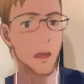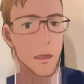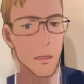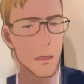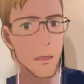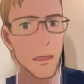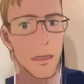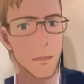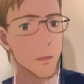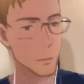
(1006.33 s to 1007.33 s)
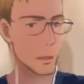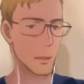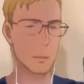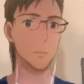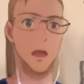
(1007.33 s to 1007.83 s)
less than 2
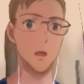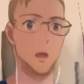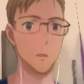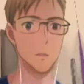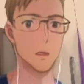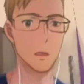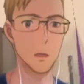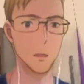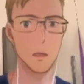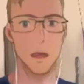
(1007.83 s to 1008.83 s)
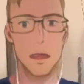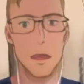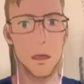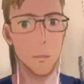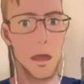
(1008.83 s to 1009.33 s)
years to pay it off. So
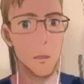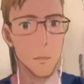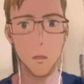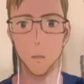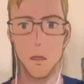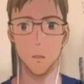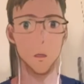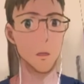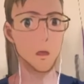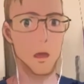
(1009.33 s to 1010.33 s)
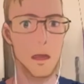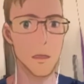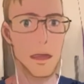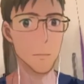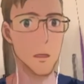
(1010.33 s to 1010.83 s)
suddenly we have a very good choice,
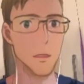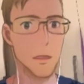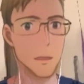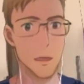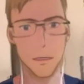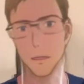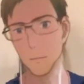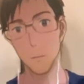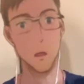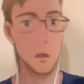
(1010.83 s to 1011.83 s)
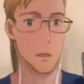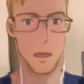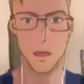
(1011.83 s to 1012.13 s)
Antminer S19 Pro,